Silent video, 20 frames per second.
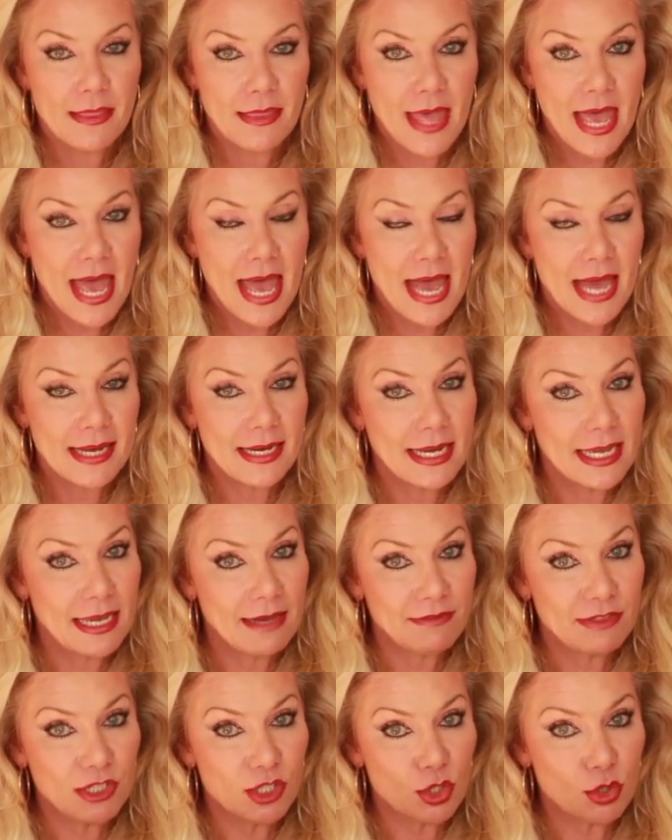that
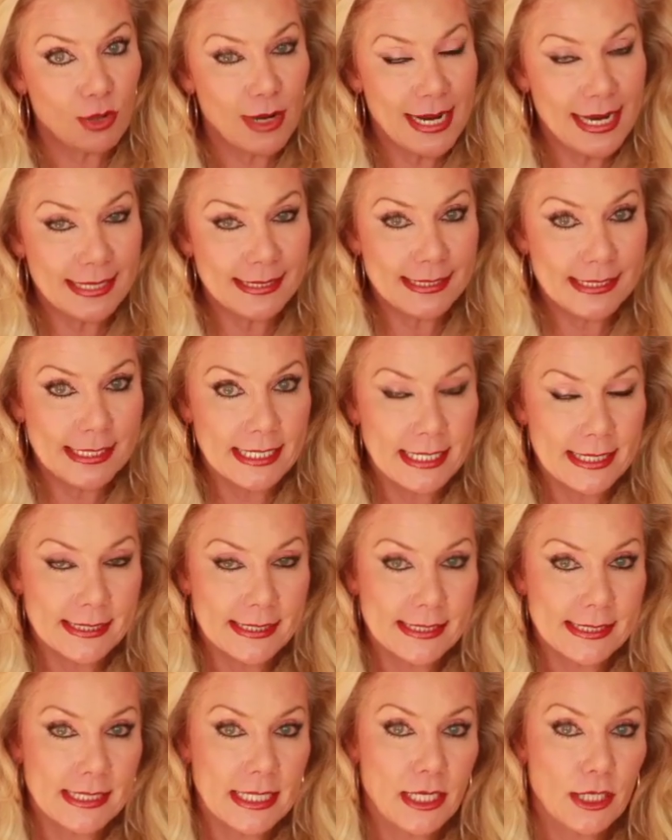even
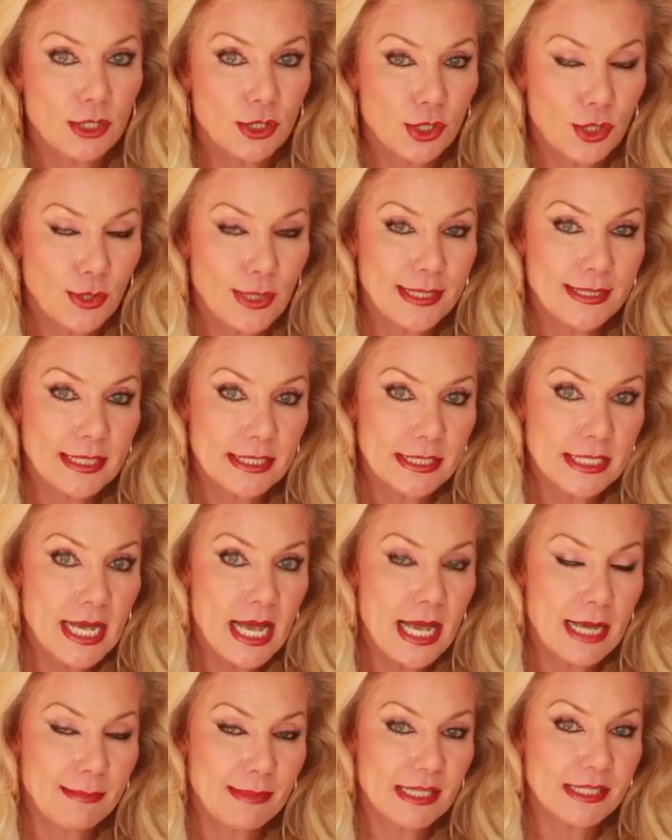transits during the
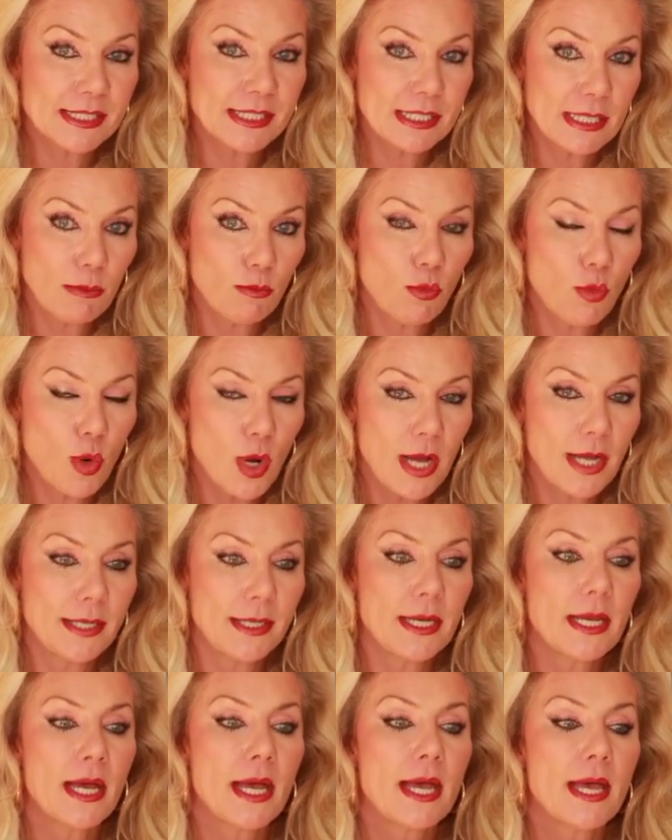time that
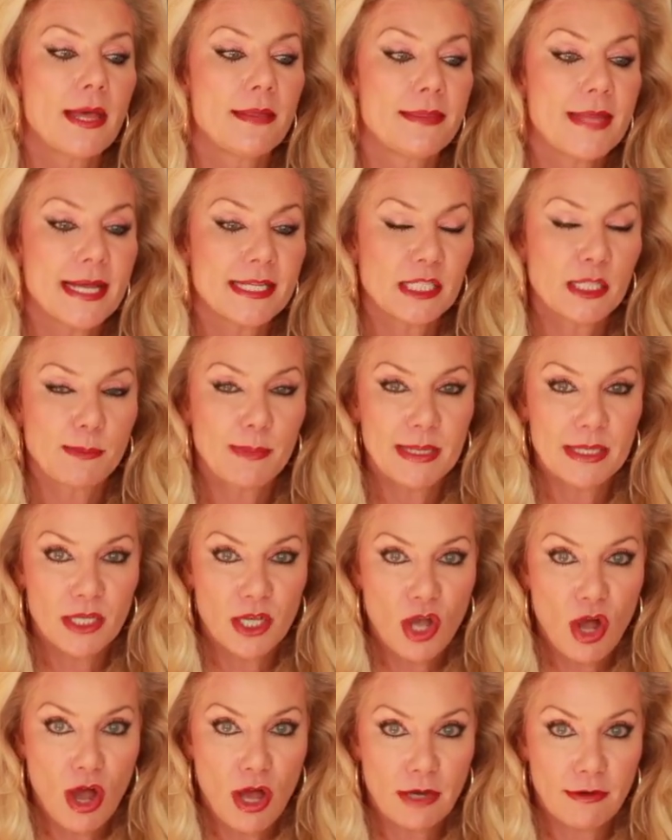someone that's been
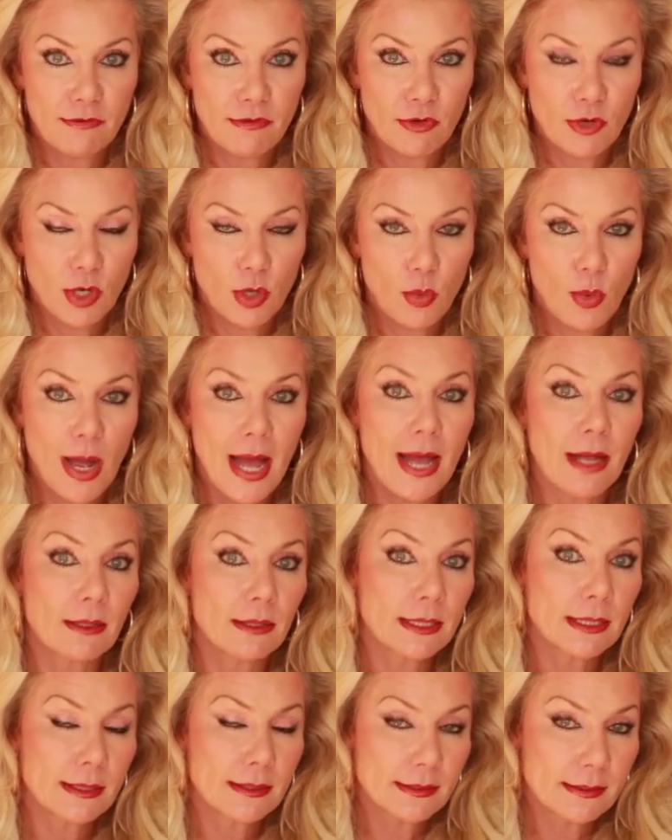gone for a
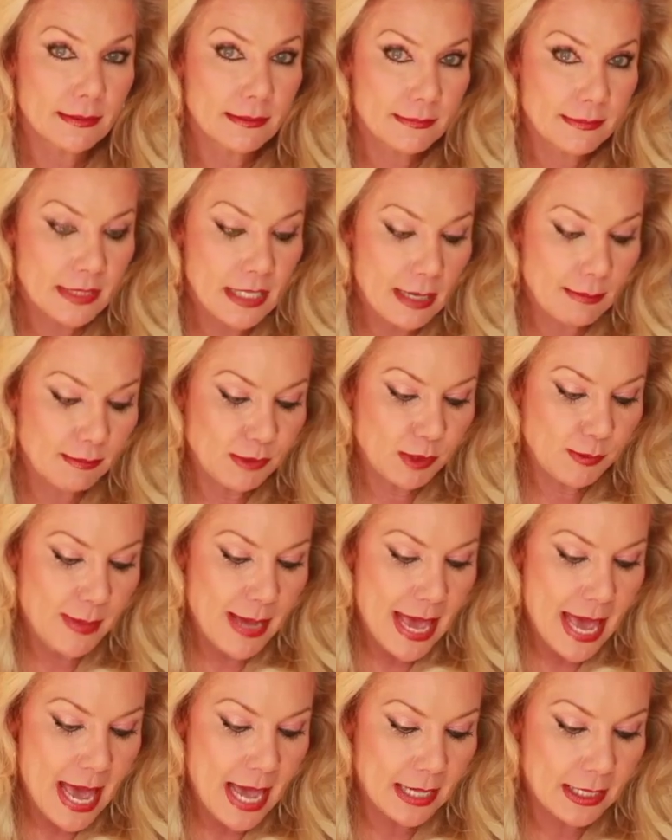while comes
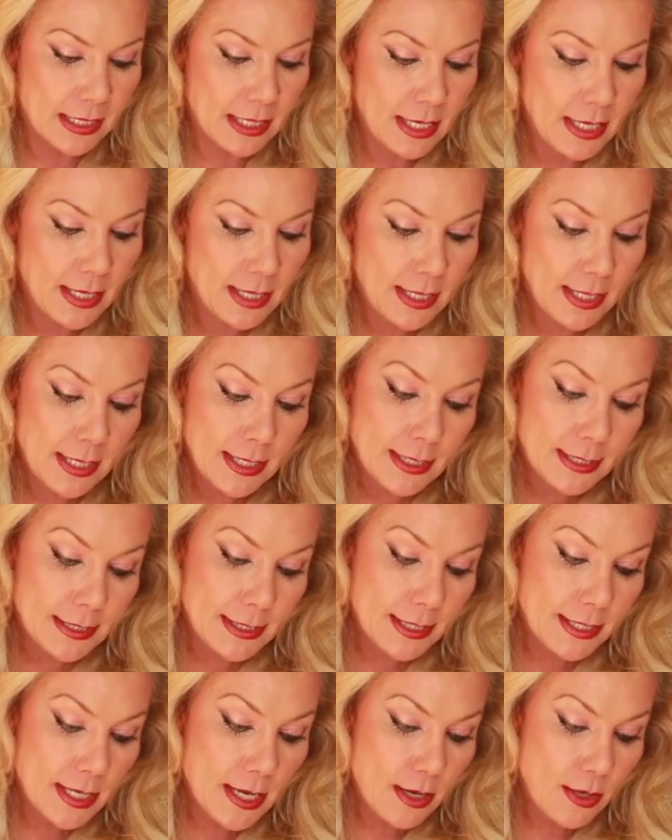back,
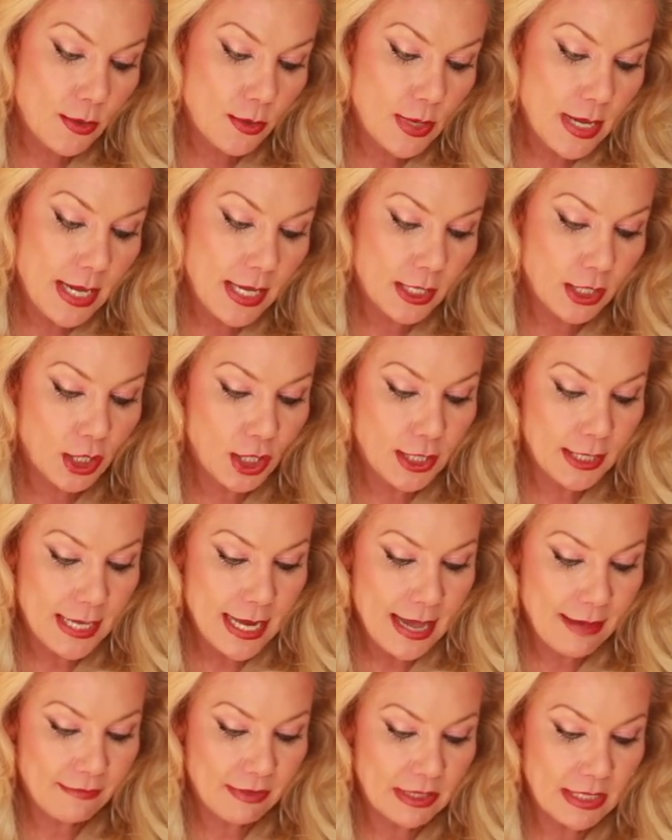you know, it could
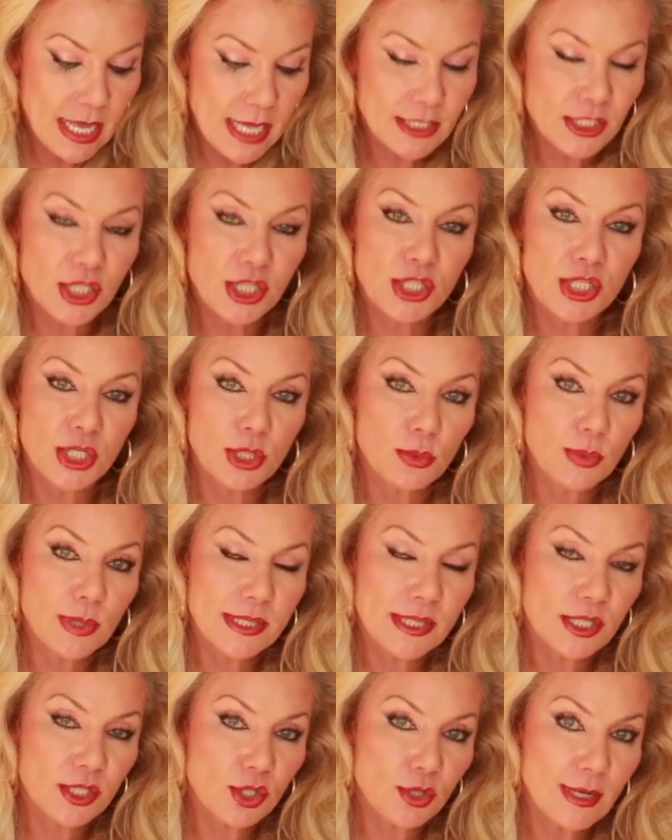have a lot to do
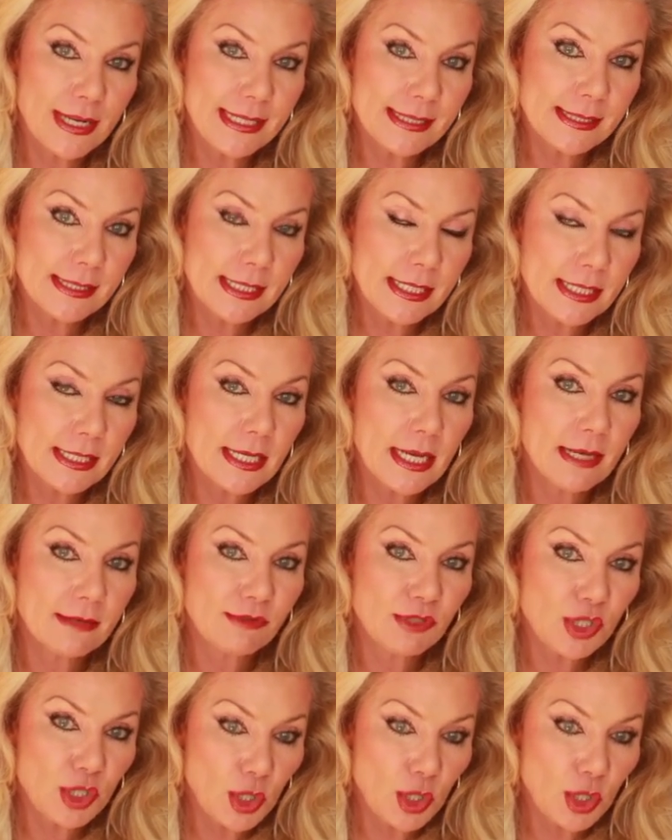with the transit of